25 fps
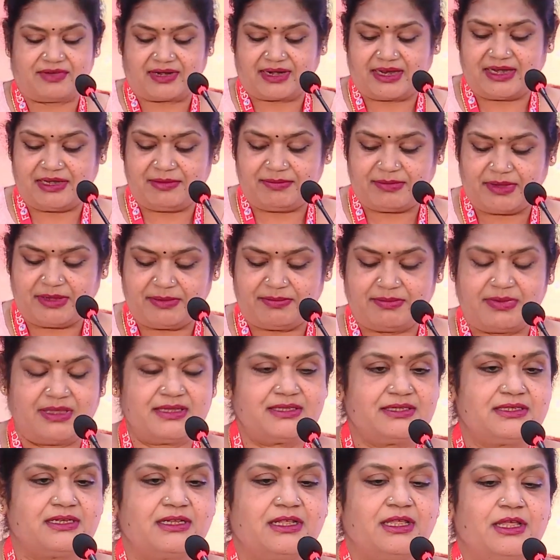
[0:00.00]
tried my
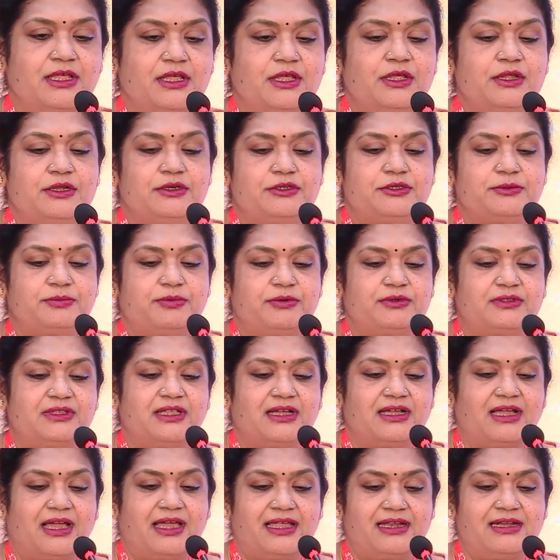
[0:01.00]
best to put the
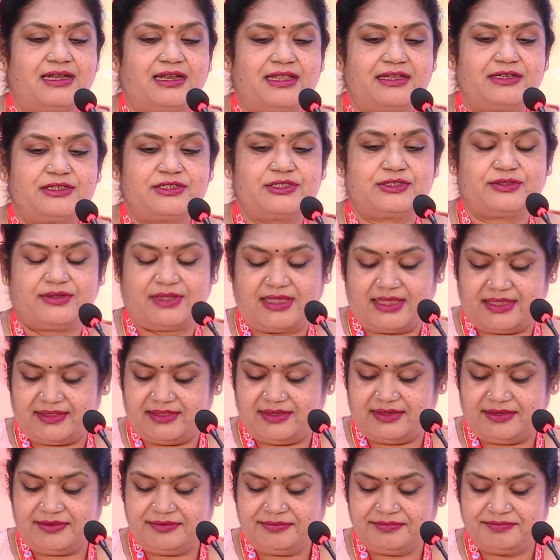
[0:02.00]
guidelines
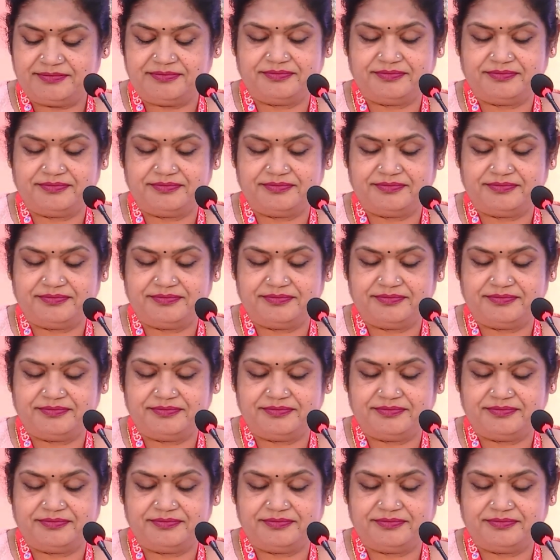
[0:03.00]
together.